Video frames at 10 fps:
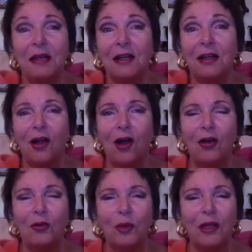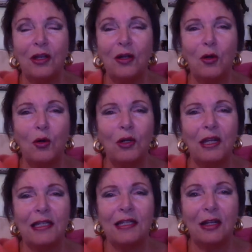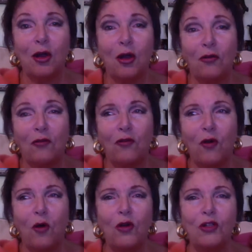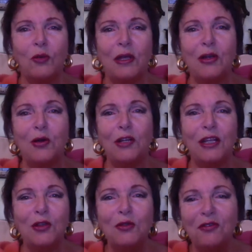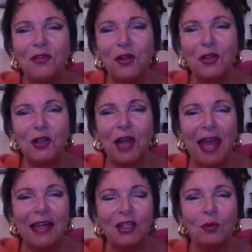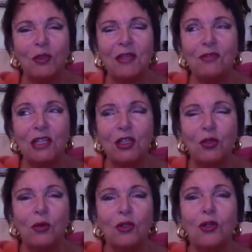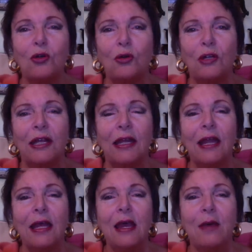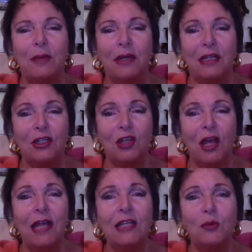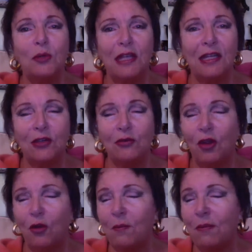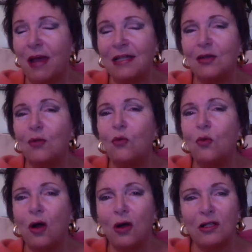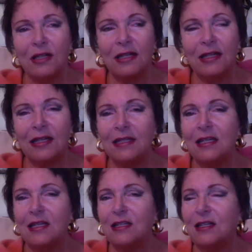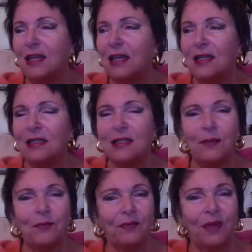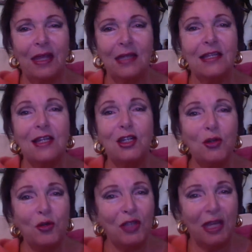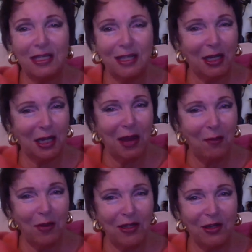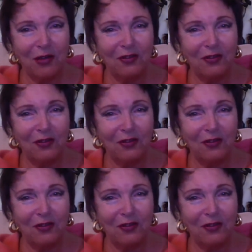God, we can call it God force, we can call it universal energy, whatever it is you want to call it, but it shines within you no matter what. And it's a doozy to get rid of,